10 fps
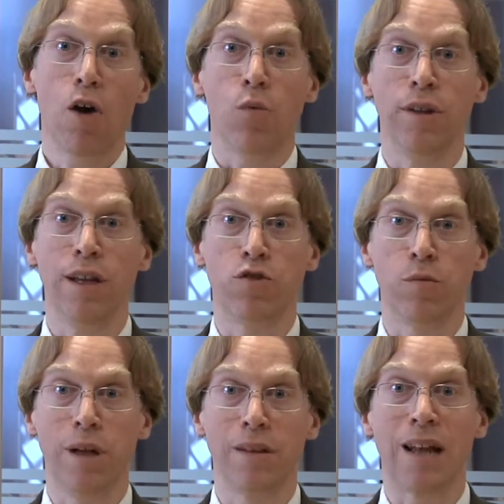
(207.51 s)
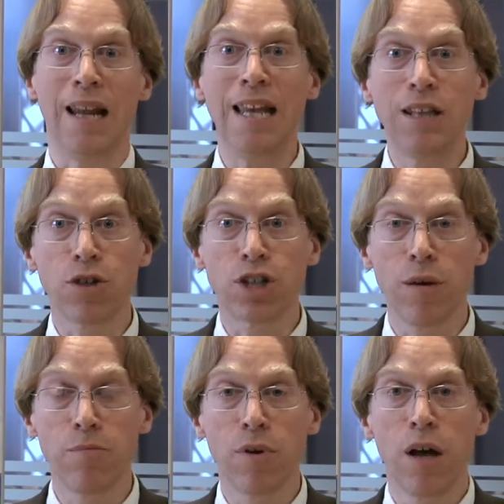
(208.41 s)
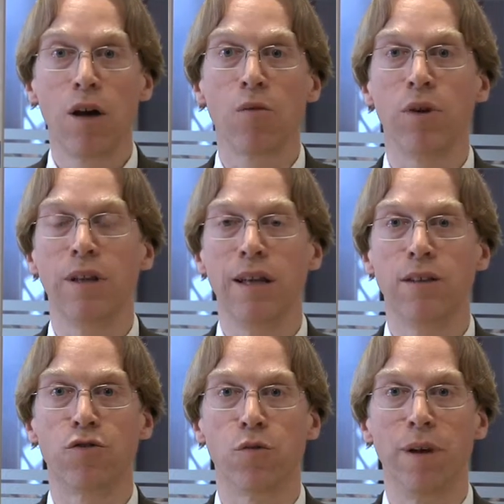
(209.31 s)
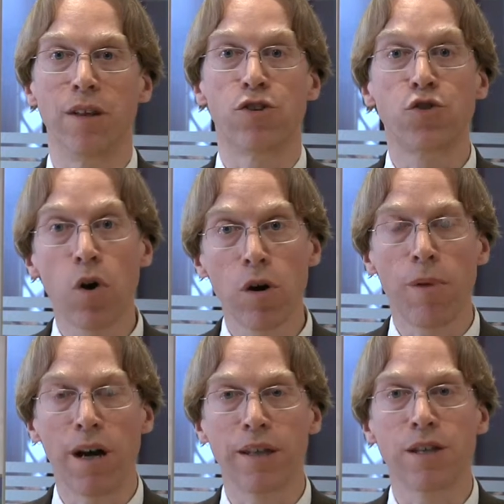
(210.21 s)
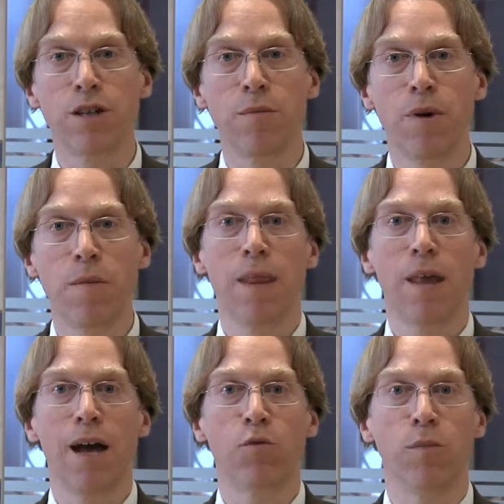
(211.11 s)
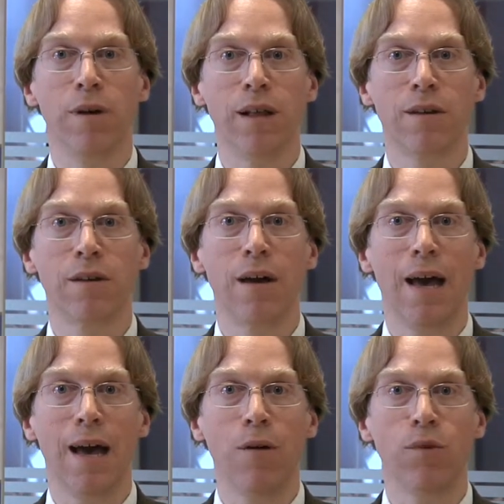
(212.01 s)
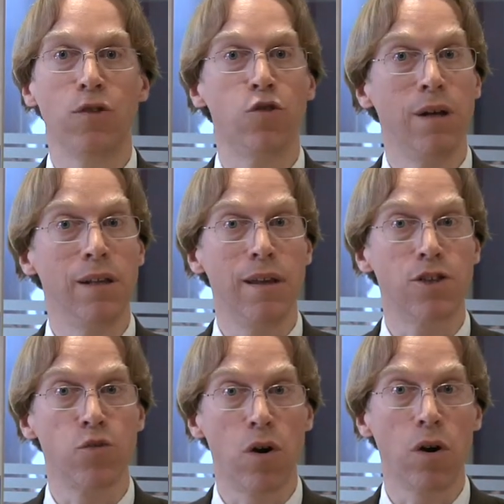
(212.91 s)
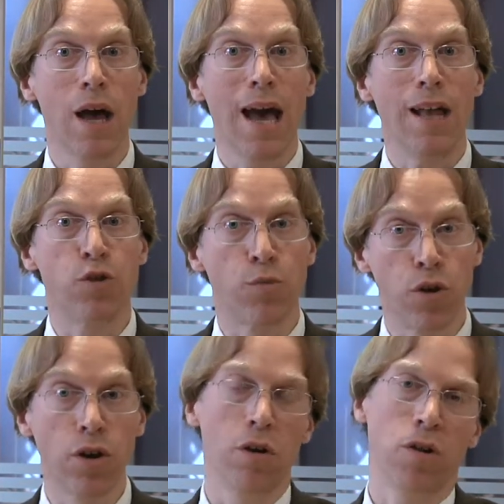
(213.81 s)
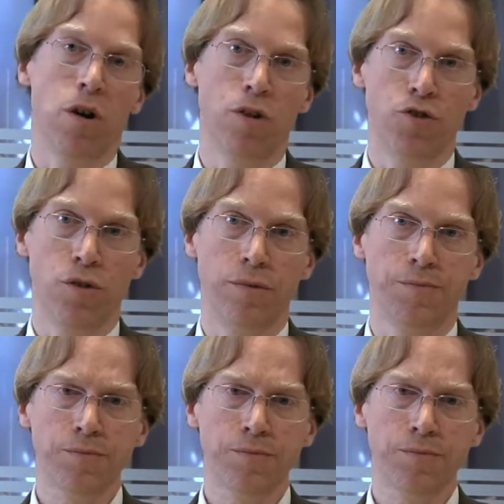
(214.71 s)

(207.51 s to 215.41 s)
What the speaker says: We need to build leadership. We need to build strong partnership, and we need to build a strong entrepreneurial culture.